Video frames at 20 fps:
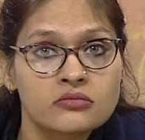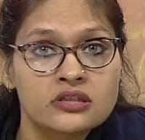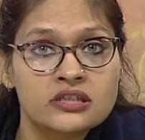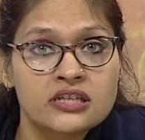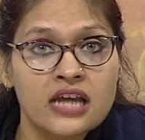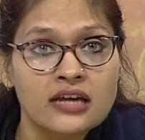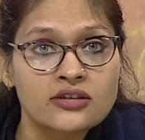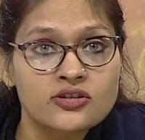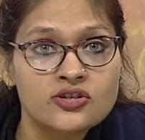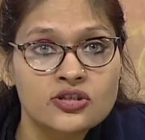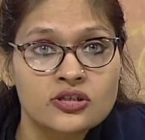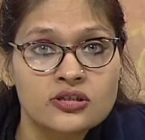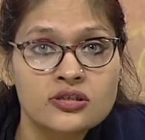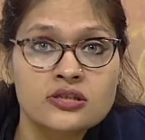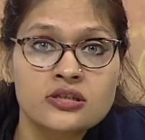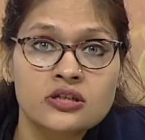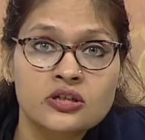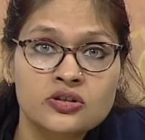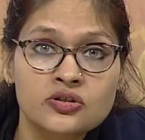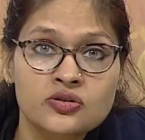touches
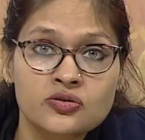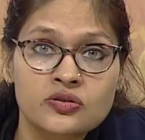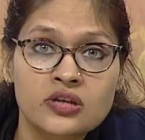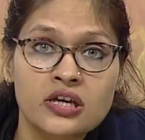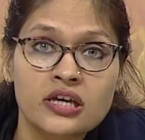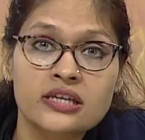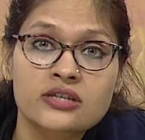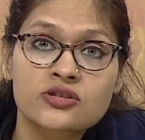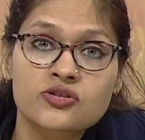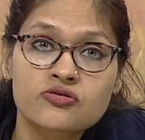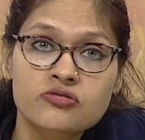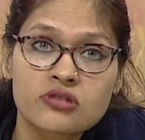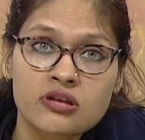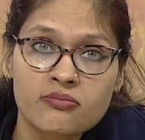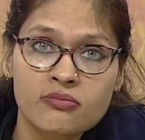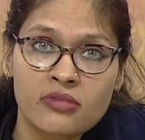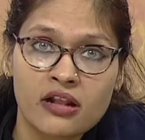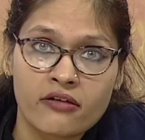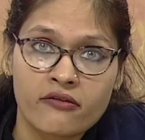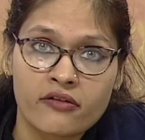to the extreme
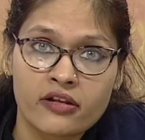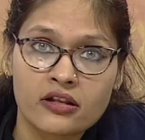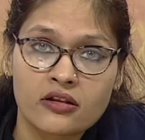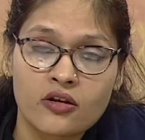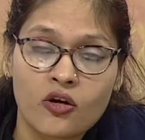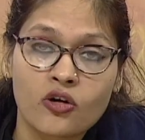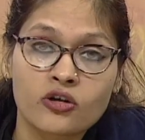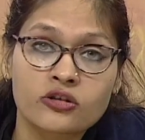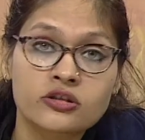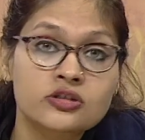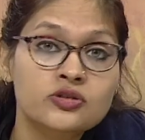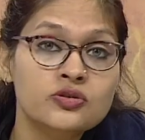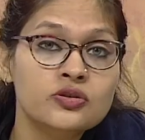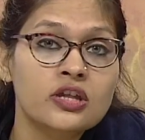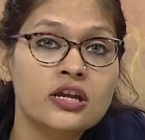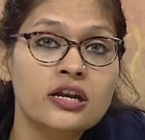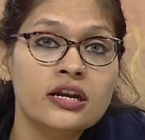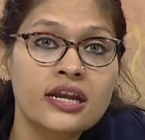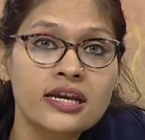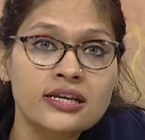level or to the
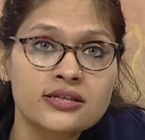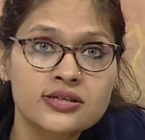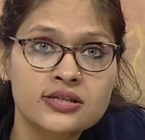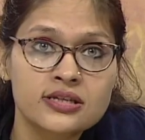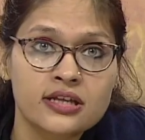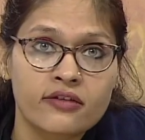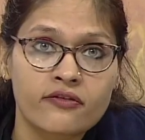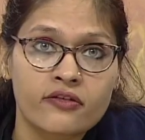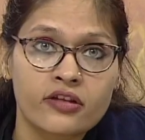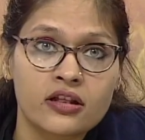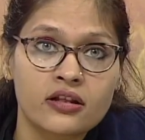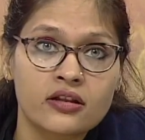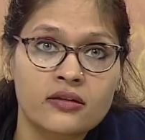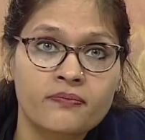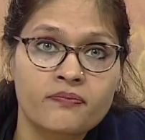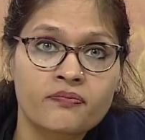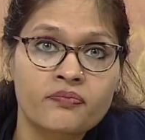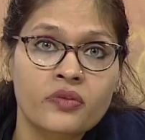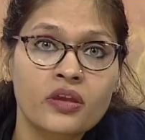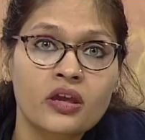next level.
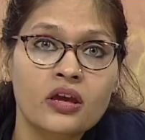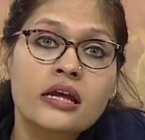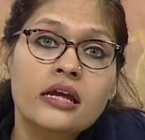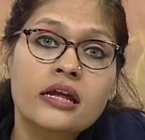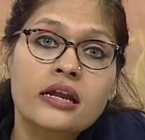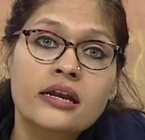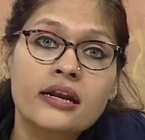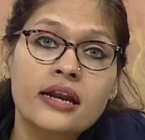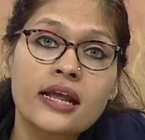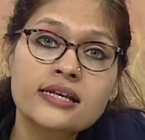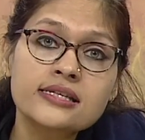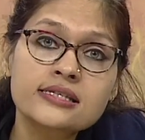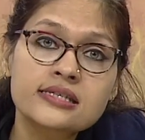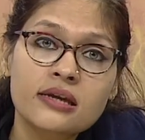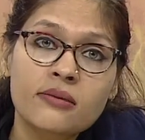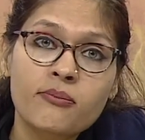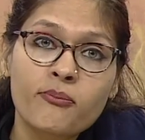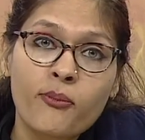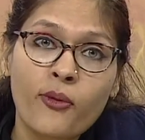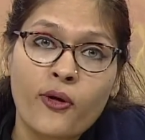Next
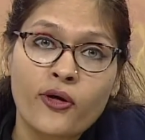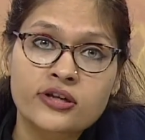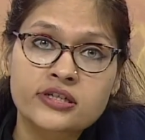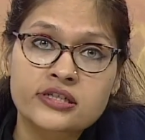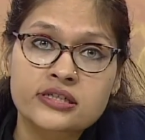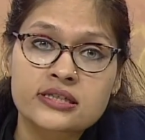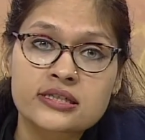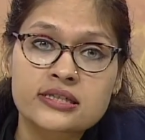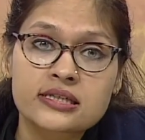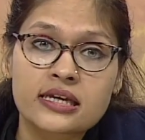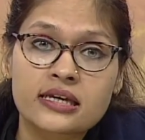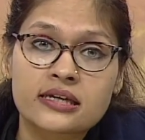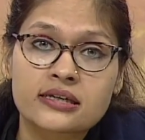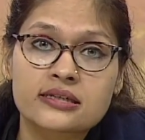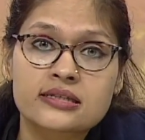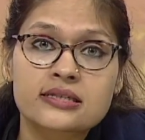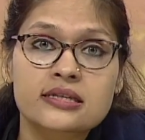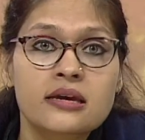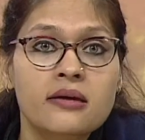importance is